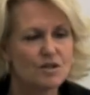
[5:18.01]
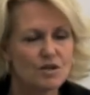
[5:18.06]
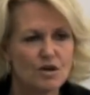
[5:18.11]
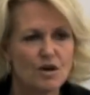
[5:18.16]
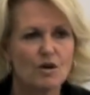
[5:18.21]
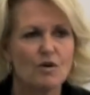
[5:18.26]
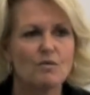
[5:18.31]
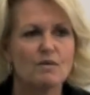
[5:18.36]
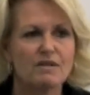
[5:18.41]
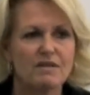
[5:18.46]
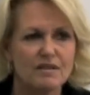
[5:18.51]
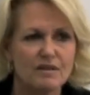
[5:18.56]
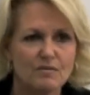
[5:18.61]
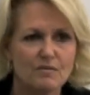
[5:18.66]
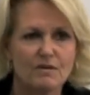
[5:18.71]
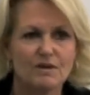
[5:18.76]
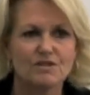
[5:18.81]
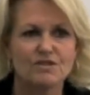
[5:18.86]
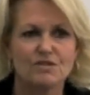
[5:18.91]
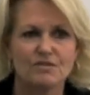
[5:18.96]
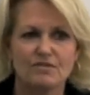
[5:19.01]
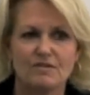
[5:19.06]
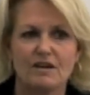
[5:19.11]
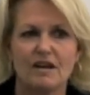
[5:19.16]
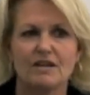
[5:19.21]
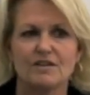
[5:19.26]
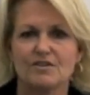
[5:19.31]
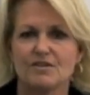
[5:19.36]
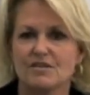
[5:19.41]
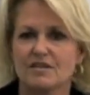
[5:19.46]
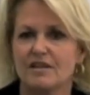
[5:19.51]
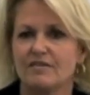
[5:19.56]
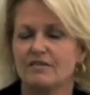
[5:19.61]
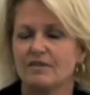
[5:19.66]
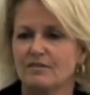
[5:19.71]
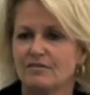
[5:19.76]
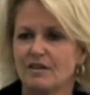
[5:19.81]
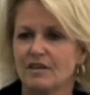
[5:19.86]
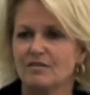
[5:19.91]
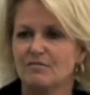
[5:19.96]
go with it once you've got your
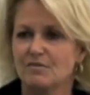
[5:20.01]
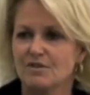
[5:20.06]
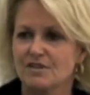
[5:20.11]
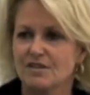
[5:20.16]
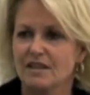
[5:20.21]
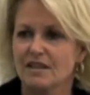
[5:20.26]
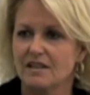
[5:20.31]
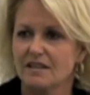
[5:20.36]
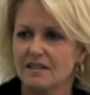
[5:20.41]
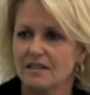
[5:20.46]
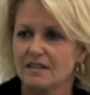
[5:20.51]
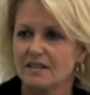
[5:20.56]
75% in.